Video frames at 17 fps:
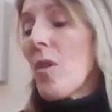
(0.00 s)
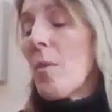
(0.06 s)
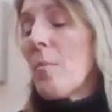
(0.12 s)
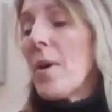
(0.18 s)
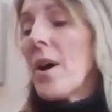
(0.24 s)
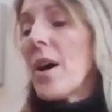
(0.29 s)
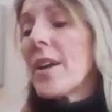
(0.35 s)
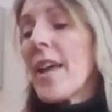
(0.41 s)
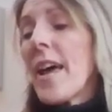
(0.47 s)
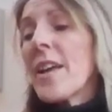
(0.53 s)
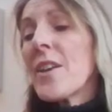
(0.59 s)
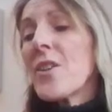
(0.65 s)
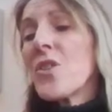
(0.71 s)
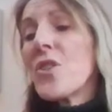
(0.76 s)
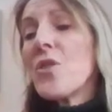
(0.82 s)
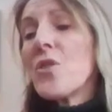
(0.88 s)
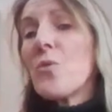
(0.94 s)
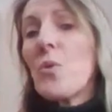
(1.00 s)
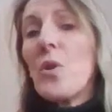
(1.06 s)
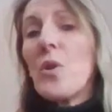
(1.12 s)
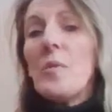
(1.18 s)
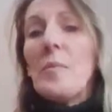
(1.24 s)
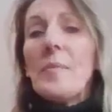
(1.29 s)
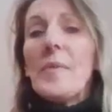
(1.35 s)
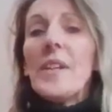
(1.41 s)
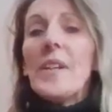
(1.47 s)
But as
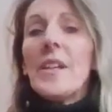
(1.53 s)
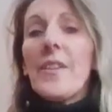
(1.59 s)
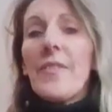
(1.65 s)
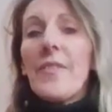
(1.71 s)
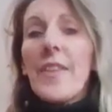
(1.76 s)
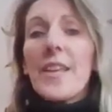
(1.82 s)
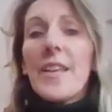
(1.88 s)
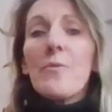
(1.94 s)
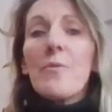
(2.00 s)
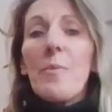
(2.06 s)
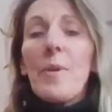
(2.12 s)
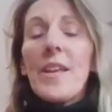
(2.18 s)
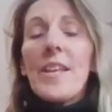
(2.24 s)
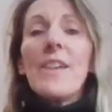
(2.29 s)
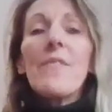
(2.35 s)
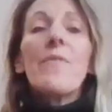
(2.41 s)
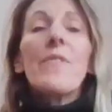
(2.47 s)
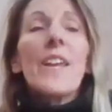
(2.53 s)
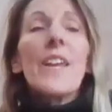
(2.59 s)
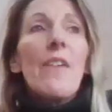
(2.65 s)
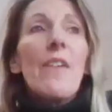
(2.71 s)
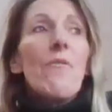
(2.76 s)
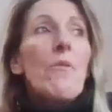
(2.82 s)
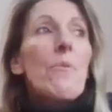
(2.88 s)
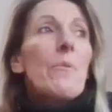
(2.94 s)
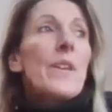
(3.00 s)
usual, things will be different in
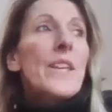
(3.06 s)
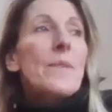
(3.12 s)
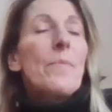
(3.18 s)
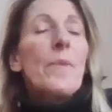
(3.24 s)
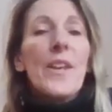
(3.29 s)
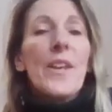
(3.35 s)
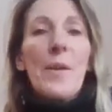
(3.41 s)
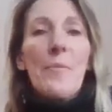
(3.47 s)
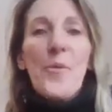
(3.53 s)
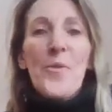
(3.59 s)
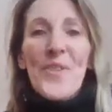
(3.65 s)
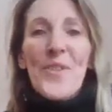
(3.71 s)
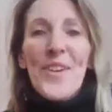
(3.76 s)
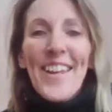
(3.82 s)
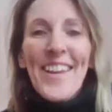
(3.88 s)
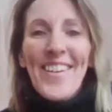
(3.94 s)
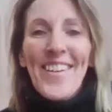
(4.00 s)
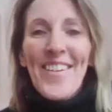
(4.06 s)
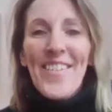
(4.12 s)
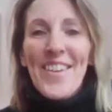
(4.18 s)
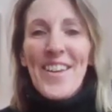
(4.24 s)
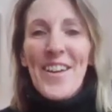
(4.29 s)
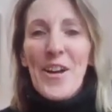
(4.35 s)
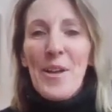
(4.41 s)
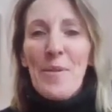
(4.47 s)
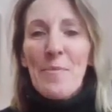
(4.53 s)
everybody's Monday morning
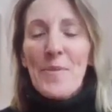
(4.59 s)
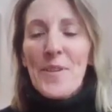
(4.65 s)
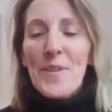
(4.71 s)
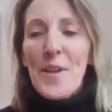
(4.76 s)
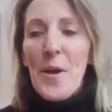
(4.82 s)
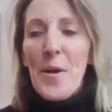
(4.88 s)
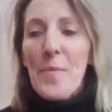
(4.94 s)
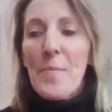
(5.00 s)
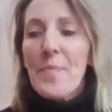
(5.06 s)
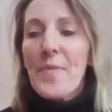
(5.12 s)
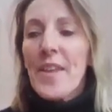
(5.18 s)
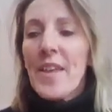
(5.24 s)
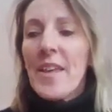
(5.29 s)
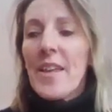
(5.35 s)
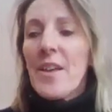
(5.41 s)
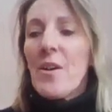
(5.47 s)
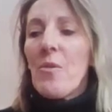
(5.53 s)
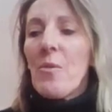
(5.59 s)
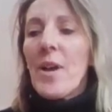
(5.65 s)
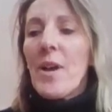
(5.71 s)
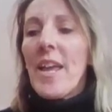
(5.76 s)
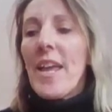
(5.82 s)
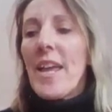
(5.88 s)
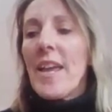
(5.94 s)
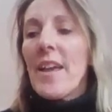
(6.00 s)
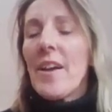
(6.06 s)
lifetime. So we're
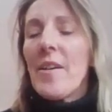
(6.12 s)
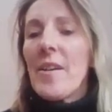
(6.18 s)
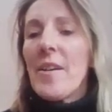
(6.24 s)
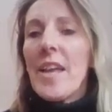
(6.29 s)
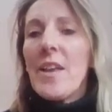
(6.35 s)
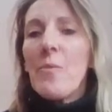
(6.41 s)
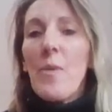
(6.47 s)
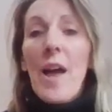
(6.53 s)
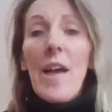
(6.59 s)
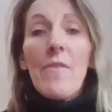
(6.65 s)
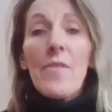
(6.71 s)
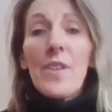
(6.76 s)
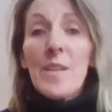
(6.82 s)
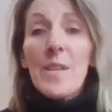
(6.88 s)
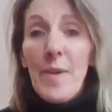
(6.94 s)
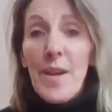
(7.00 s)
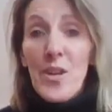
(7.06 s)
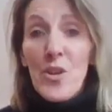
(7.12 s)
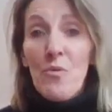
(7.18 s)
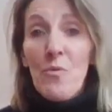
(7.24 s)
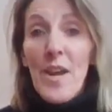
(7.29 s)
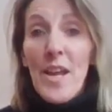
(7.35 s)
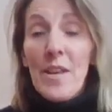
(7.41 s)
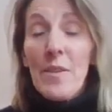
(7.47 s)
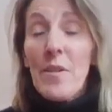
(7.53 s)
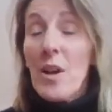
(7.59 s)
here in whatever space you're
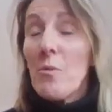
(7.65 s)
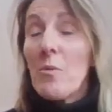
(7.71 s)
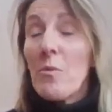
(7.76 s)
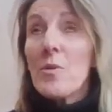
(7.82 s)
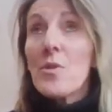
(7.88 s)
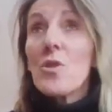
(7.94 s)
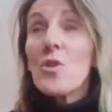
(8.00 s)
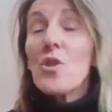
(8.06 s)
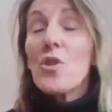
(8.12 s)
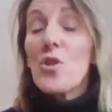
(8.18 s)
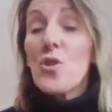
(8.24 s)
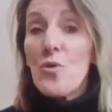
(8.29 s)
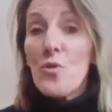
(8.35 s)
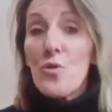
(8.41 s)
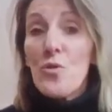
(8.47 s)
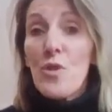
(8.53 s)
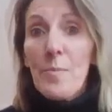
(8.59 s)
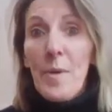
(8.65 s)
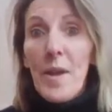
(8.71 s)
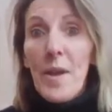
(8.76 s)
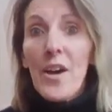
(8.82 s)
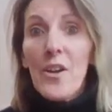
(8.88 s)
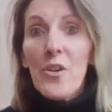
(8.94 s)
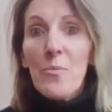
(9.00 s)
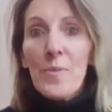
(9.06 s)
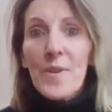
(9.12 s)
in. I wasn't sure I'd be
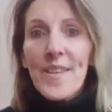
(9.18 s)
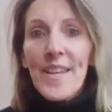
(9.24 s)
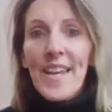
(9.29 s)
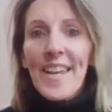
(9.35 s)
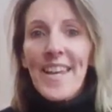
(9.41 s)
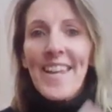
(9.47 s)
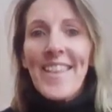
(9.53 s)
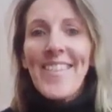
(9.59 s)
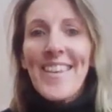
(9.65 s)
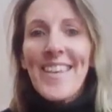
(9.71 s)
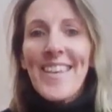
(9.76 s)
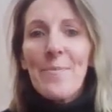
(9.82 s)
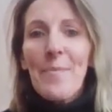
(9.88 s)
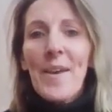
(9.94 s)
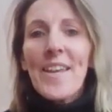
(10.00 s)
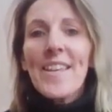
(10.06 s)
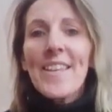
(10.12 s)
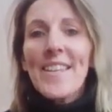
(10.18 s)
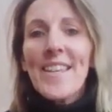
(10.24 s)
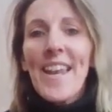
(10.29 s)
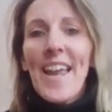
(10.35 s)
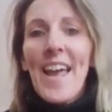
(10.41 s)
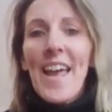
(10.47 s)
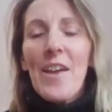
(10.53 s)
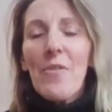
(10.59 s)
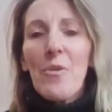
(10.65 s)
100% in this space
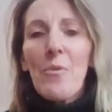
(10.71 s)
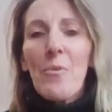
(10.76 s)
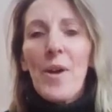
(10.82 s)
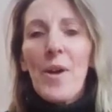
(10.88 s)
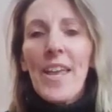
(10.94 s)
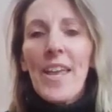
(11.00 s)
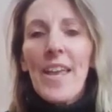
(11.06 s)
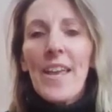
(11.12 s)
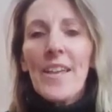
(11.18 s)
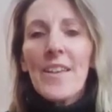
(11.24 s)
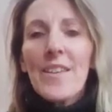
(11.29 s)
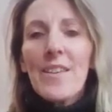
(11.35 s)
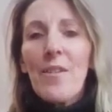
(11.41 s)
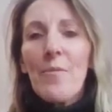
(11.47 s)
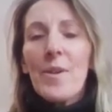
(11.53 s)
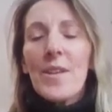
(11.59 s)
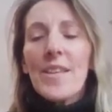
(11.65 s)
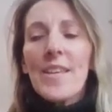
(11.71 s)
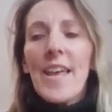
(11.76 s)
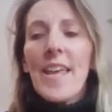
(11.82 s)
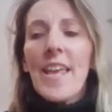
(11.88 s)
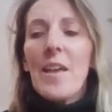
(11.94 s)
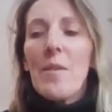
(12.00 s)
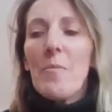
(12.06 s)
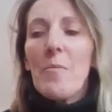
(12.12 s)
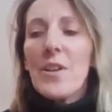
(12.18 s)
today on the way here, so I've been
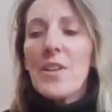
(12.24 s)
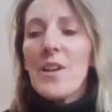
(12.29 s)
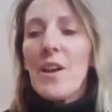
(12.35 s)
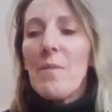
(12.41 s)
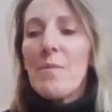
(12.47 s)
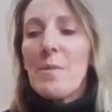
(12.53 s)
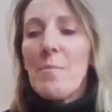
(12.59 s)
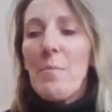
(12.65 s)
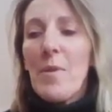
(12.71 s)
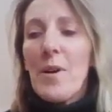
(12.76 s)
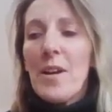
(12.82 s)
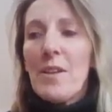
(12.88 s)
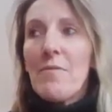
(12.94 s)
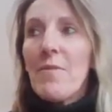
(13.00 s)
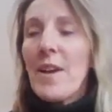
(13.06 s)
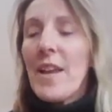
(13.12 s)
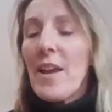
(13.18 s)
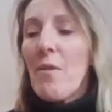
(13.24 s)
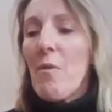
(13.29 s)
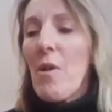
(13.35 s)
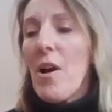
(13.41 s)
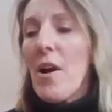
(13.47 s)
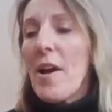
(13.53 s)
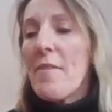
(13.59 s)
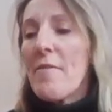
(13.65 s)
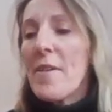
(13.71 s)
taking my time to mindfully
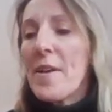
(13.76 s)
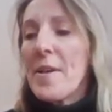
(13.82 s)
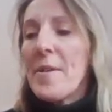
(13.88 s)
arrive.